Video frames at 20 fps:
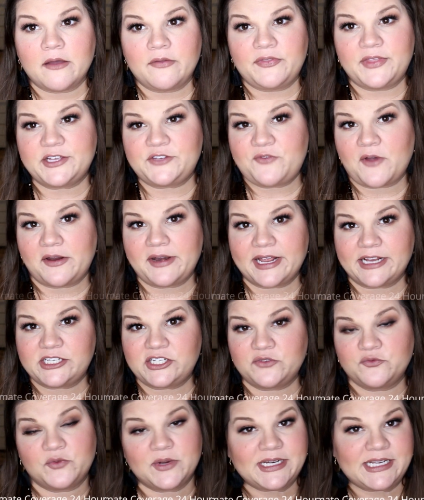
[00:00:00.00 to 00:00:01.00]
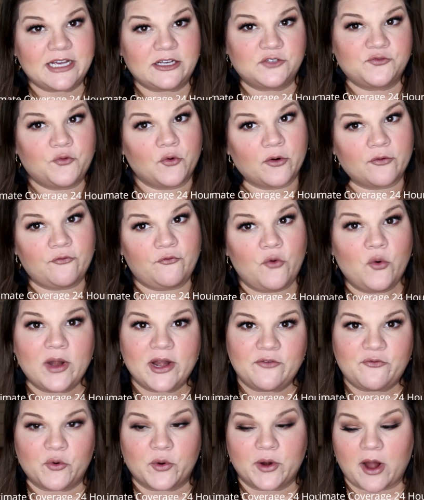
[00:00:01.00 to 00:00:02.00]
This foundation retails for
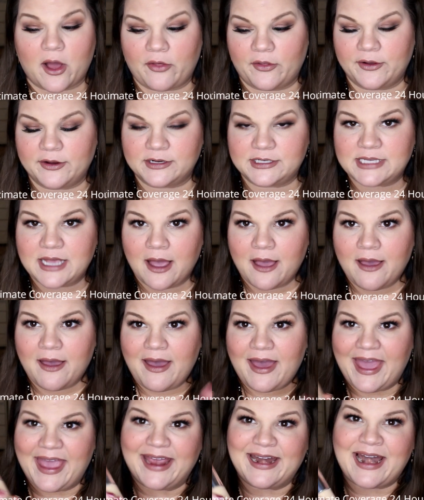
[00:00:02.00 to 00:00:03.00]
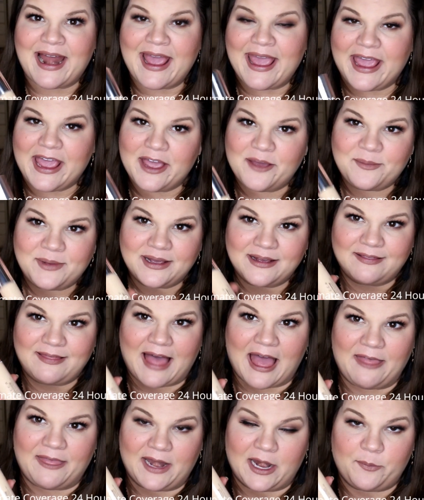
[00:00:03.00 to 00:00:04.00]
$44, and I am
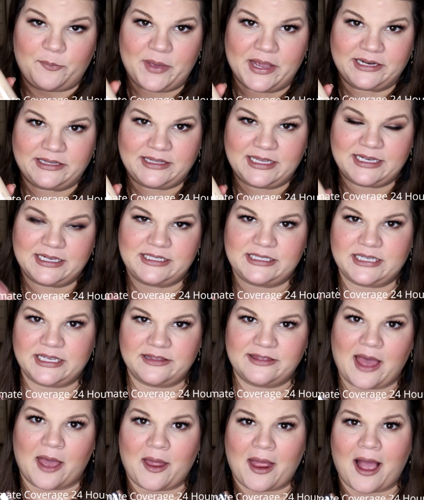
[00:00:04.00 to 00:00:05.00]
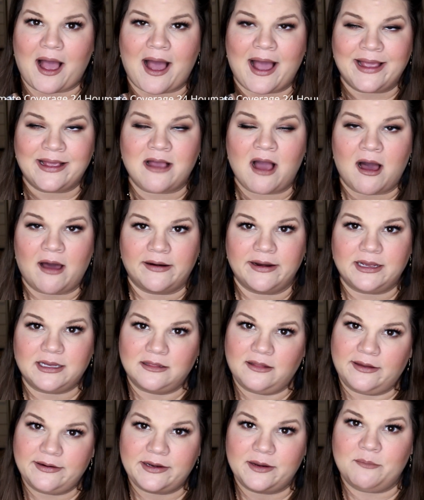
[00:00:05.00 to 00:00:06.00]
glad that I picked this. That iconic
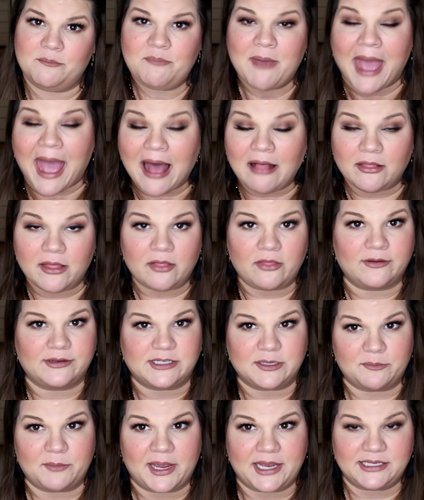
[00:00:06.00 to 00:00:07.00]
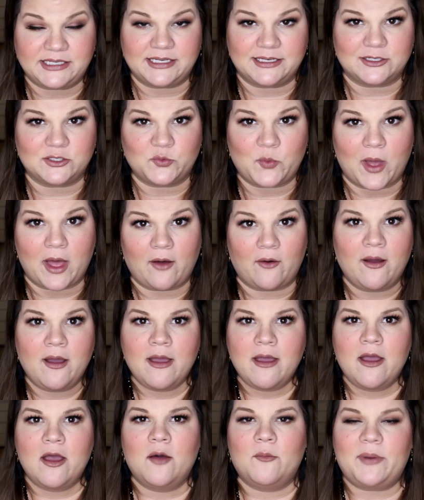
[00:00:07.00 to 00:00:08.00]
London palette looked amazing as well,
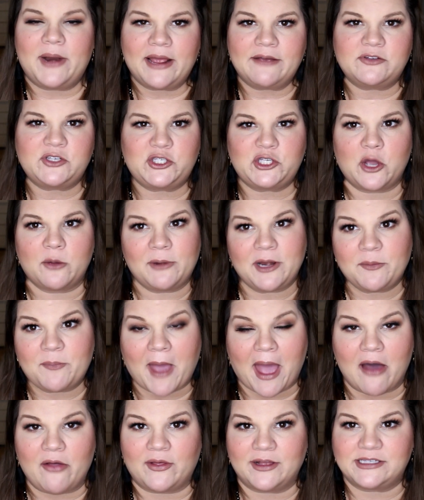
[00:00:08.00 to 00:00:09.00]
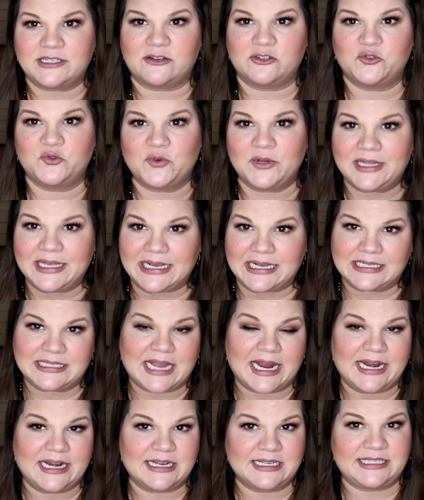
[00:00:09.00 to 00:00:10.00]
but I have so many palettes. I was really
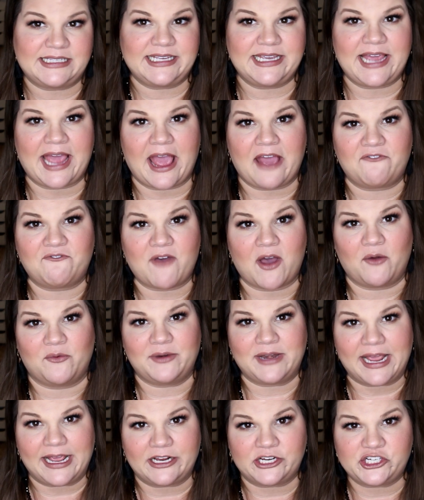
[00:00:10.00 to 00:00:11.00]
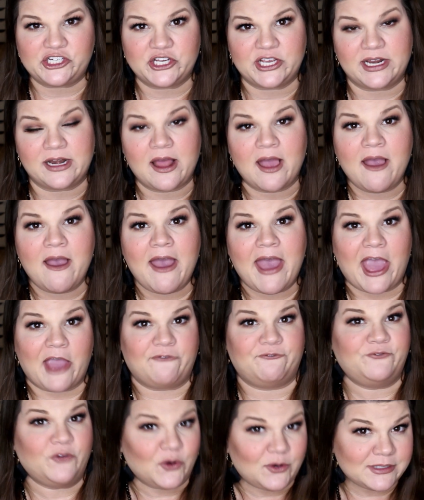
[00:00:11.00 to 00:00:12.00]
excited to see a foundation, a
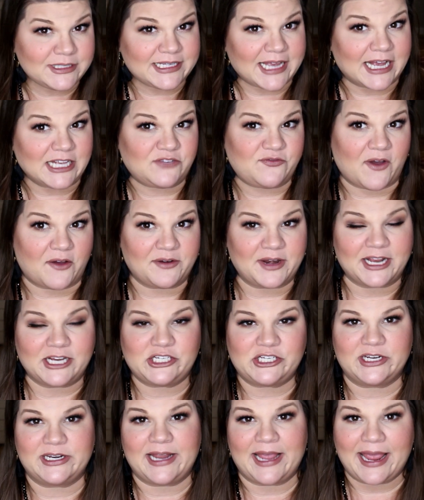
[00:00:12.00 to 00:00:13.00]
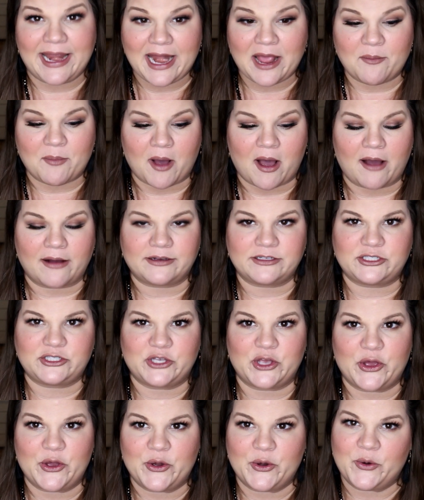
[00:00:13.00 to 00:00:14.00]
full-size foundation in a box,
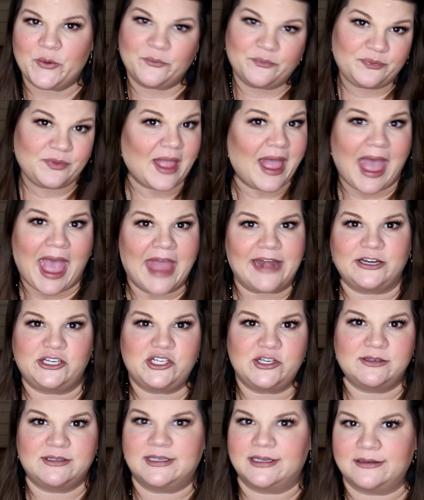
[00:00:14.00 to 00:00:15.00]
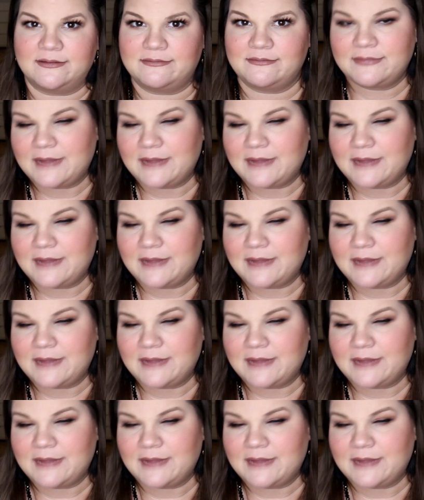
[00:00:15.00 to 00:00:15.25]
so I had to choose it.